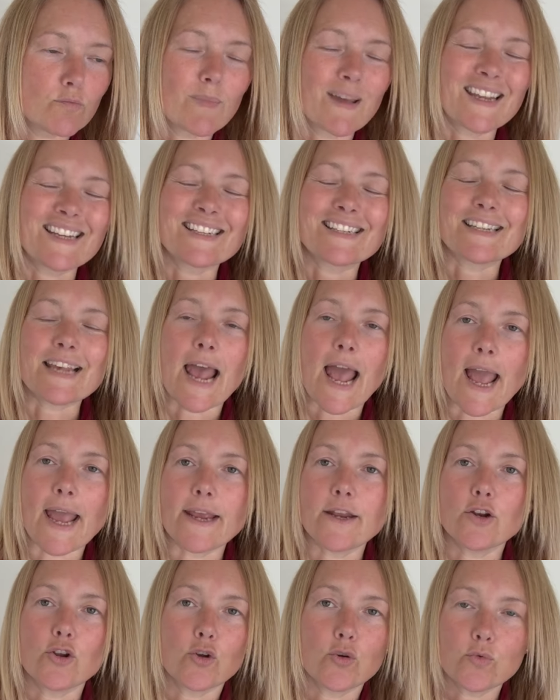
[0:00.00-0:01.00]

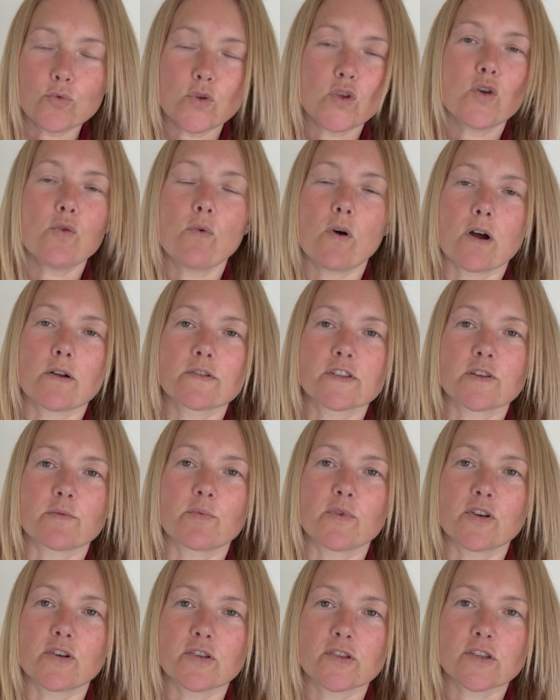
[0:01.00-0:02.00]
maintain who you are as a
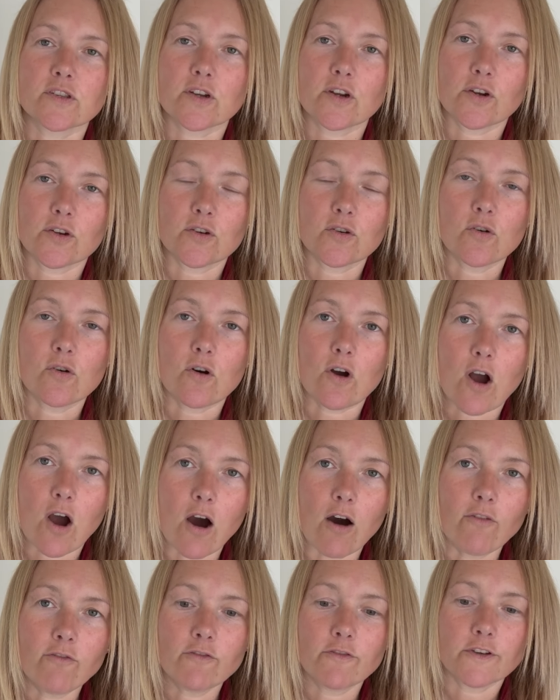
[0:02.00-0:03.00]
person and your
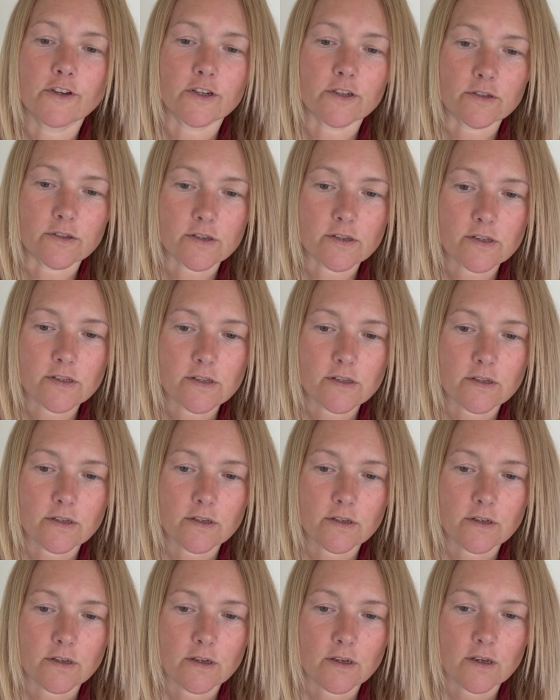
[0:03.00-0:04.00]
confidence,
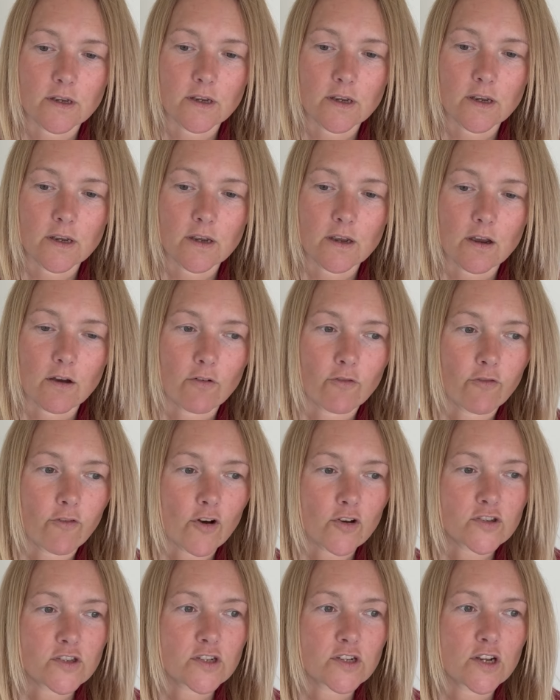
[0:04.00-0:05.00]

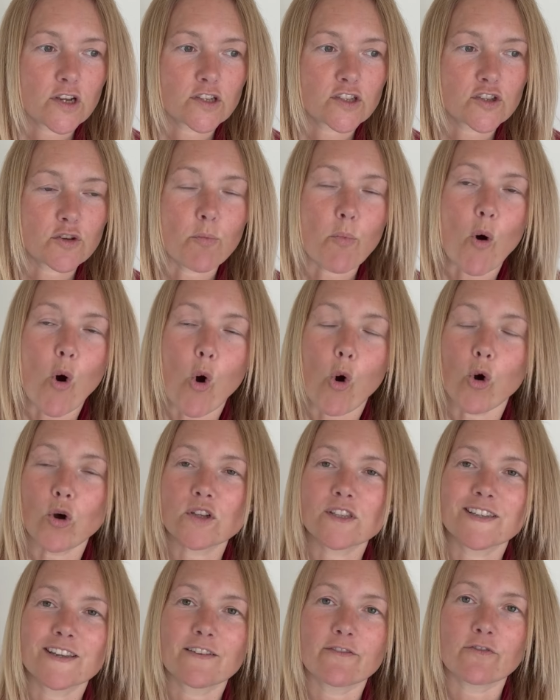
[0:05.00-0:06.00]
foster
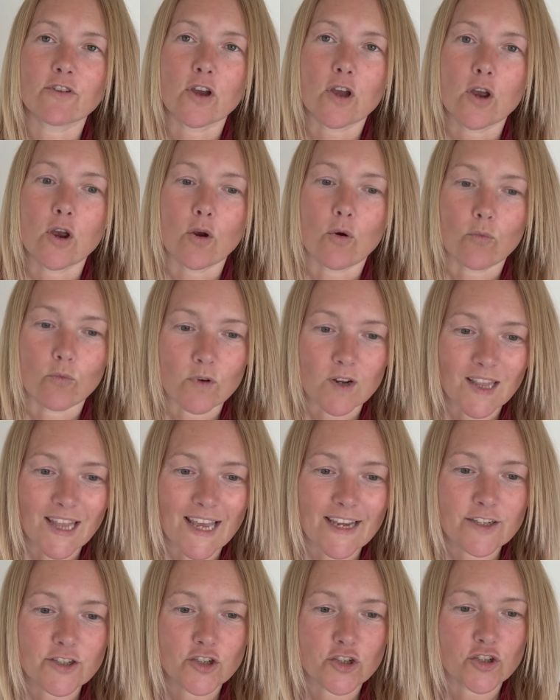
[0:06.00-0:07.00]
supportive
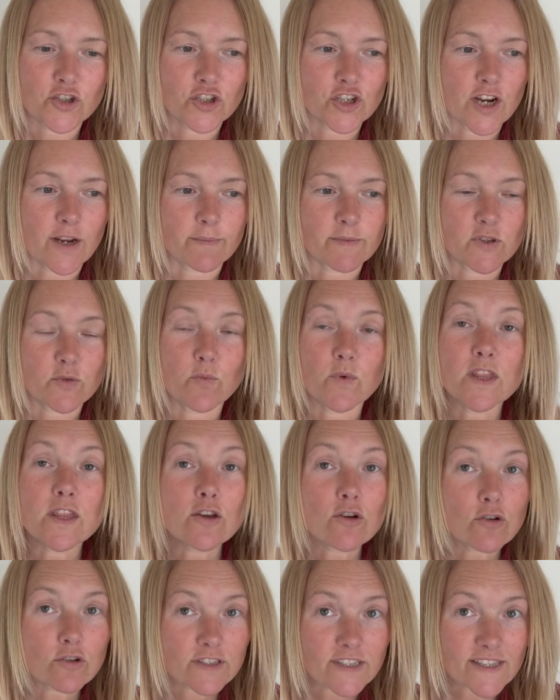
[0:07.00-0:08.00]
relationships with
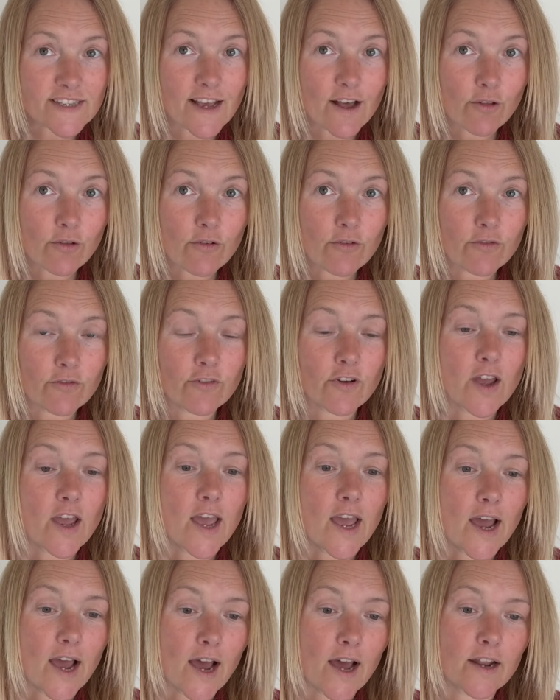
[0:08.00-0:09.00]
yourself
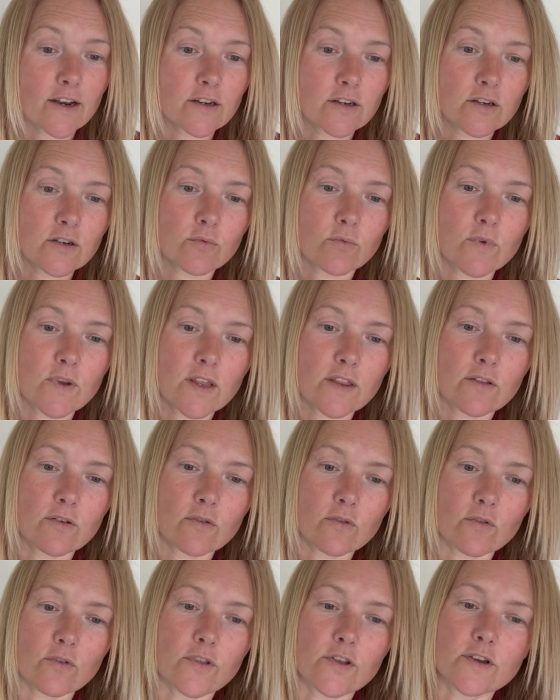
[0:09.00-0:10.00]
and with
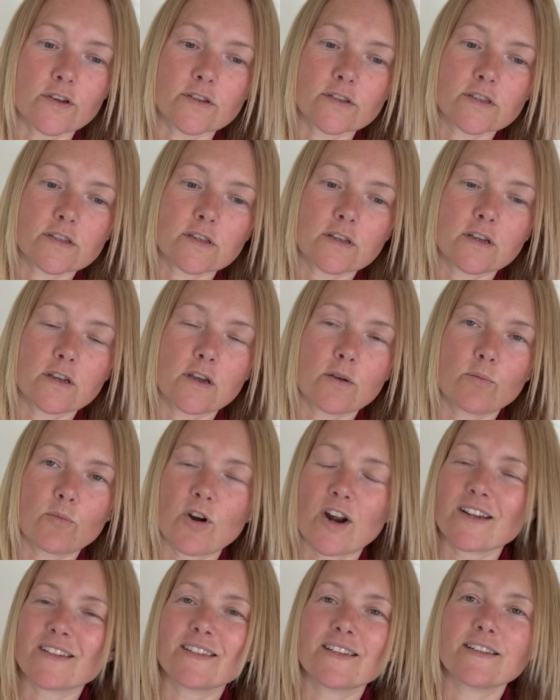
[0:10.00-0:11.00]
others.
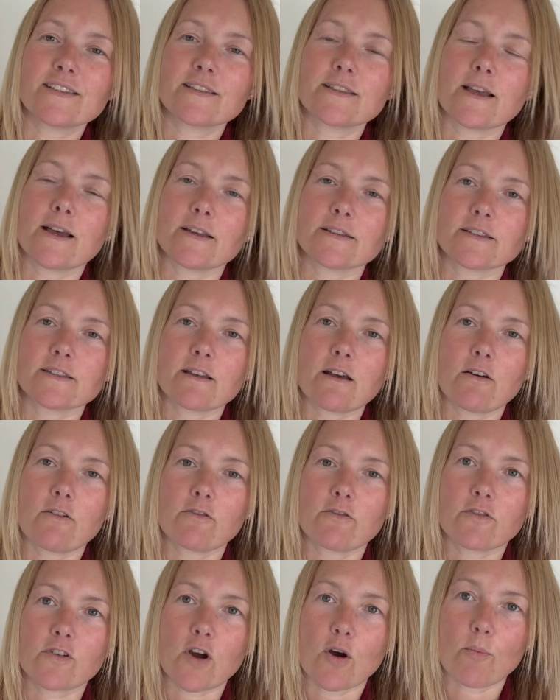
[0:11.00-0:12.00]
Practice that
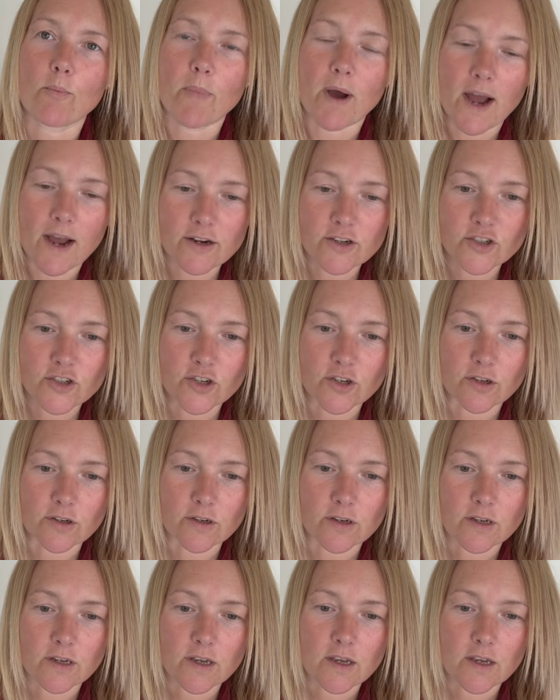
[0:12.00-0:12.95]
self-compassion.